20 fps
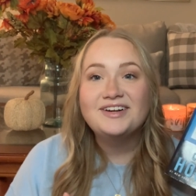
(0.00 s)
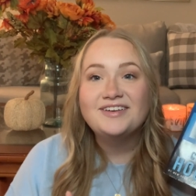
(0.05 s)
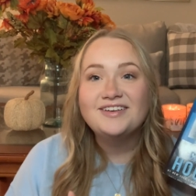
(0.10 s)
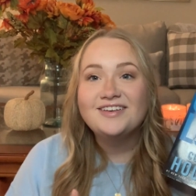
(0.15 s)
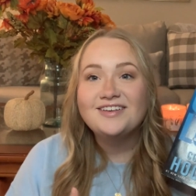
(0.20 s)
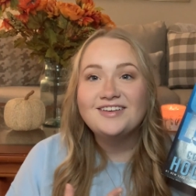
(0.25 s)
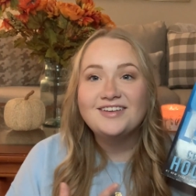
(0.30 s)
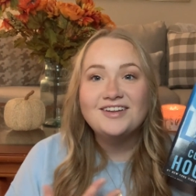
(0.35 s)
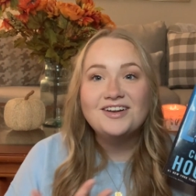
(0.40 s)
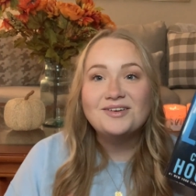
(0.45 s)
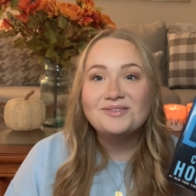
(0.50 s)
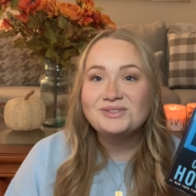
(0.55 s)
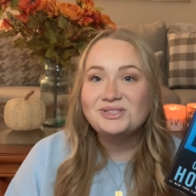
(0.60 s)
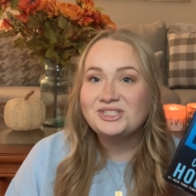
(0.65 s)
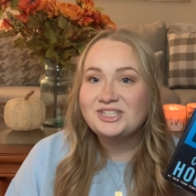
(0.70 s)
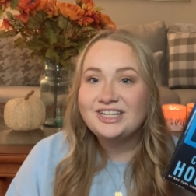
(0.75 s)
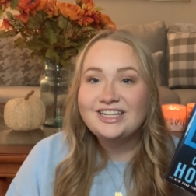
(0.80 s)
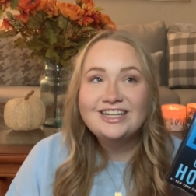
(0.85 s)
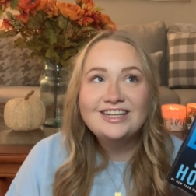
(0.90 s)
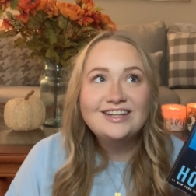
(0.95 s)
you know,
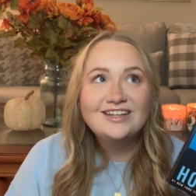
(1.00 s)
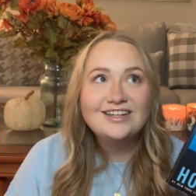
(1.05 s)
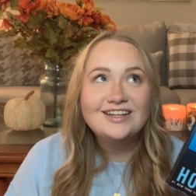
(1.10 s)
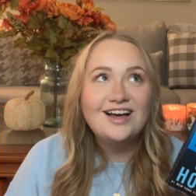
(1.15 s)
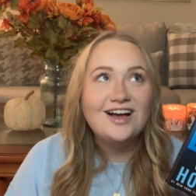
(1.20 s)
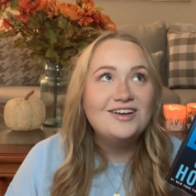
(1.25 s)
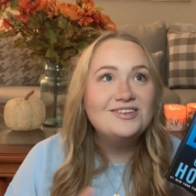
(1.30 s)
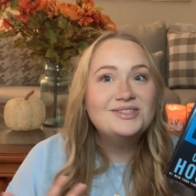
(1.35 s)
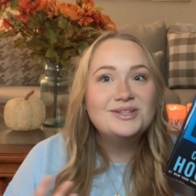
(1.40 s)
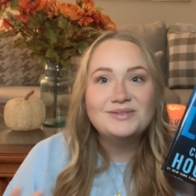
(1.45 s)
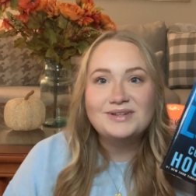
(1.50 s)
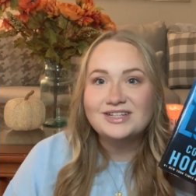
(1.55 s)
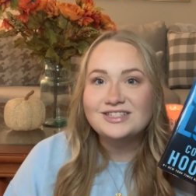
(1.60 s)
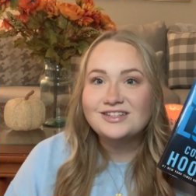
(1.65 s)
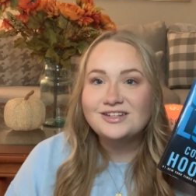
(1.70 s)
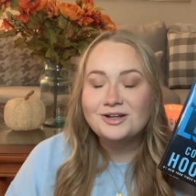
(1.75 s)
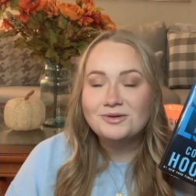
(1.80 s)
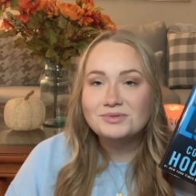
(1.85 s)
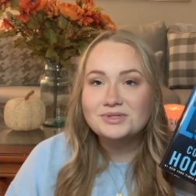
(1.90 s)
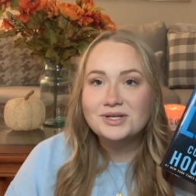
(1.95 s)
she also
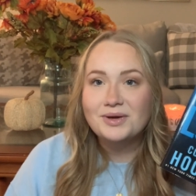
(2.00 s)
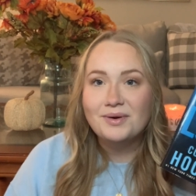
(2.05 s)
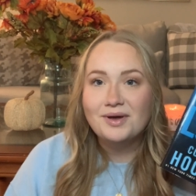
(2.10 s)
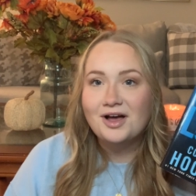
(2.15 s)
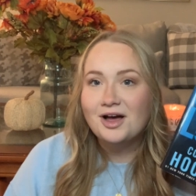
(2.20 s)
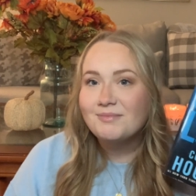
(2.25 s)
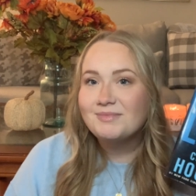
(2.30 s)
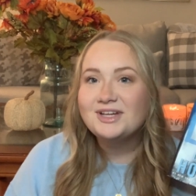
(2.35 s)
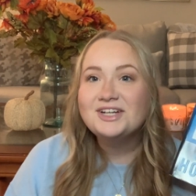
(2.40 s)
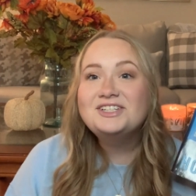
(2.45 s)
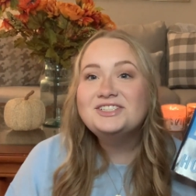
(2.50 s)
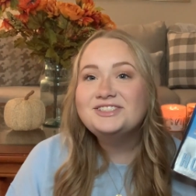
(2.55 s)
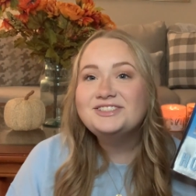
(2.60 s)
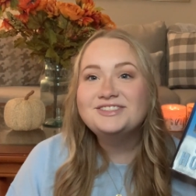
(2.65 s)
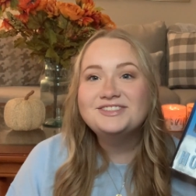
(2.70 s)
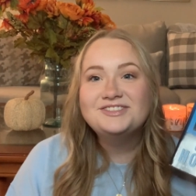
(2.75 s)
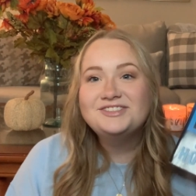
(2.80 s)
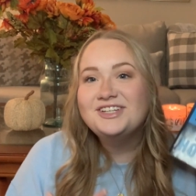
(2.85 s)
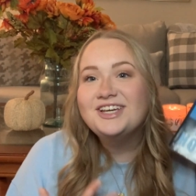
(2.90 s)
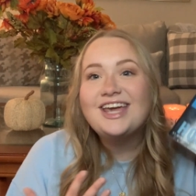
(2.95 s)
doesn't know what's going on because
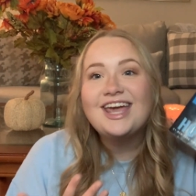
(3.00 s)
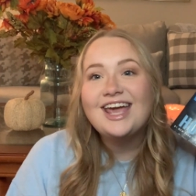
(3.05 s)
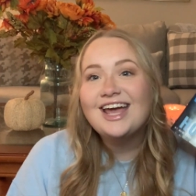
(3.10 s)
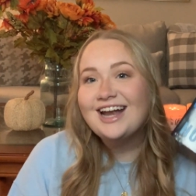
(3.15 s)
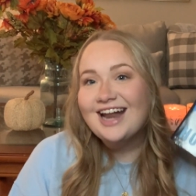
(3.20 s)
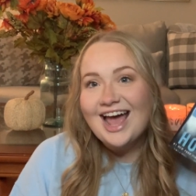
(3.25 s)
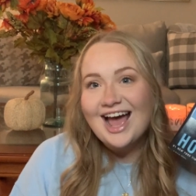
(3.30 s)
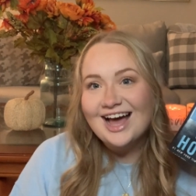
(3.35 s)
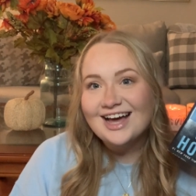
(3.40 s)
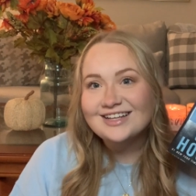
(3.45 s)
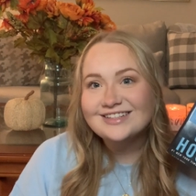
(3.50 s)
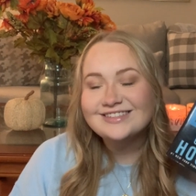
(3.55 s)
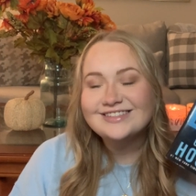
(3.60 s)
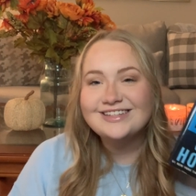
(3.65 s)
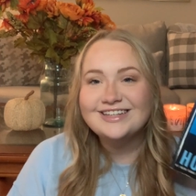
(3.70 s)
she can't ask.